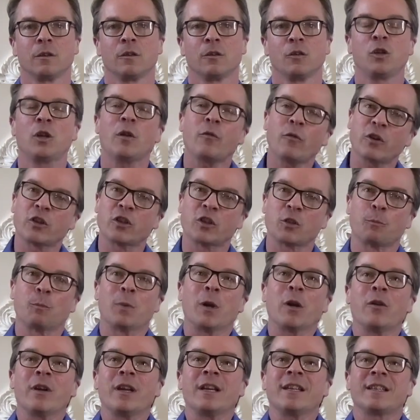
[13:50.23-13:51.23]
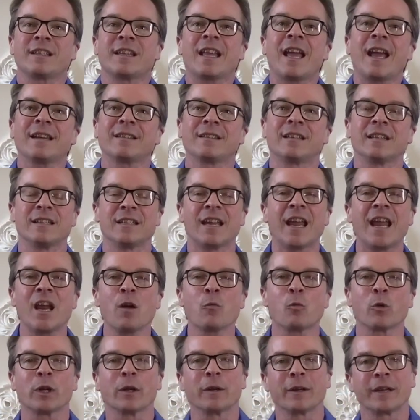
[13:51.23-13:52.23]
Do you ever experience that today,
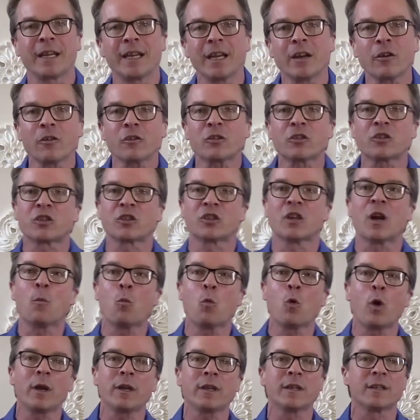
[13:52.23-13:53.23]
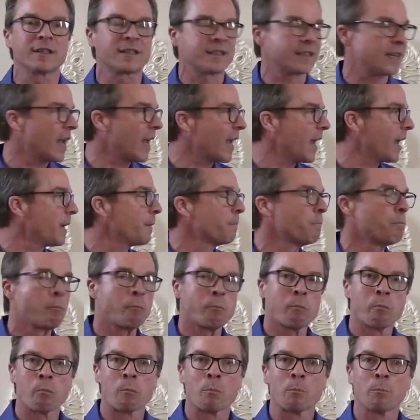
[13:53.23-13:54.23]
where you hear someone say,
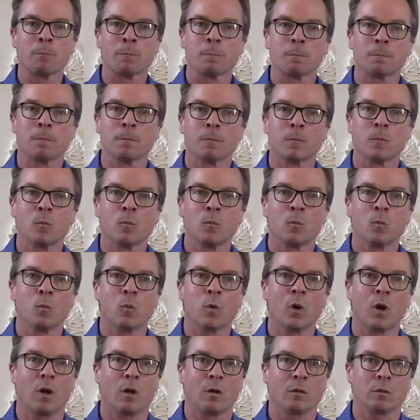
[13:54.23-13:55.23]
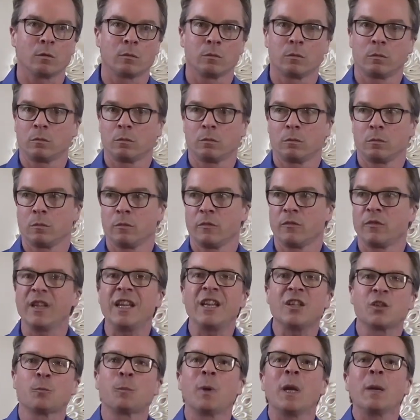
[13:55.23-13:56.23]
well,
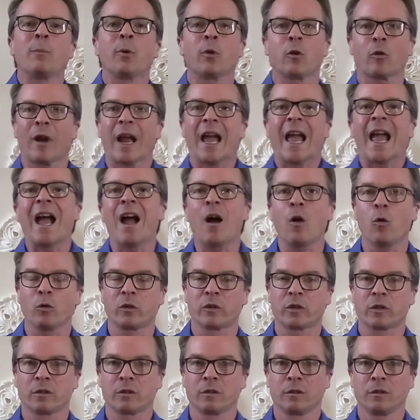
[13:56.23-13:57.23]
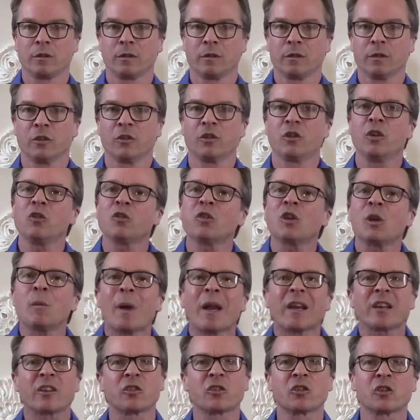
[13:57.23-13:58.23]
these people are out? It's usually
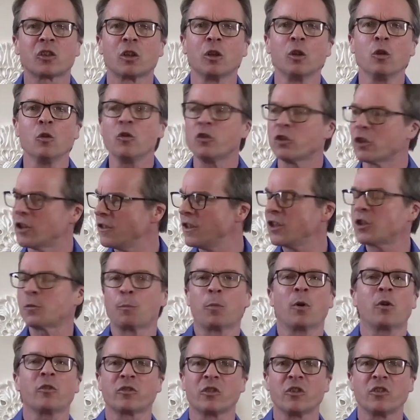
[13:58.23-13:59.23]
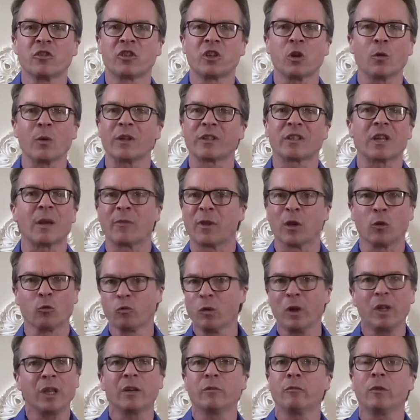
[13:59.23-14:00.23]
about exclusion. This person's doing something
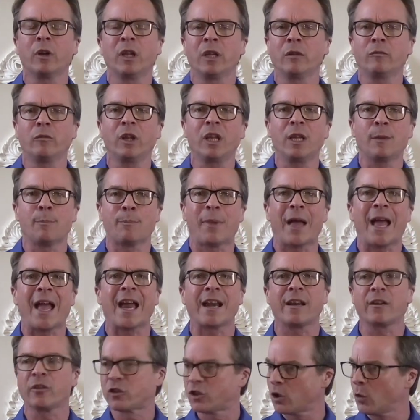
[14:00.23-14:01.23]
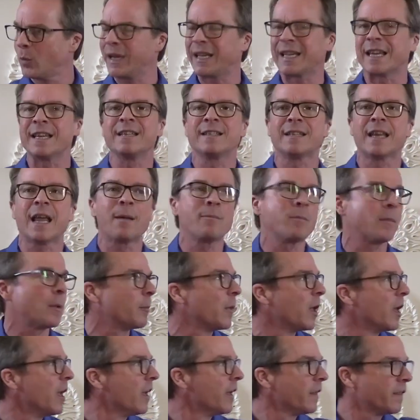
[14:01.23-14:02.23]
really, really, really bad, and so we condemn them.